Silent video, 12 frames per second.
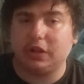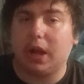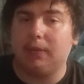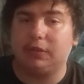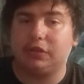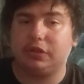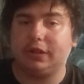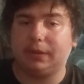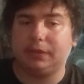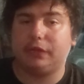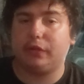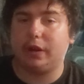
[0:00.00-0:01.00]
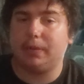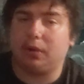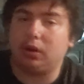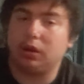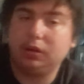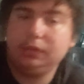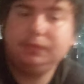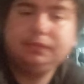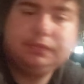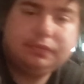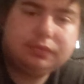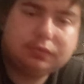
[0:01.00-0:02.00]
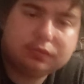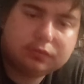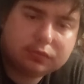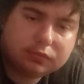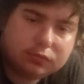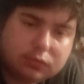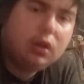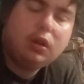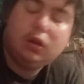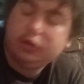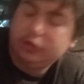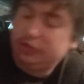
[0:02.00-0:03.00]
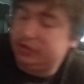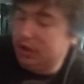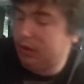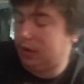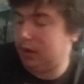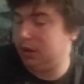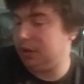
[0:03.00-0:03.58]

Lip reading: geometries of a frame are. So,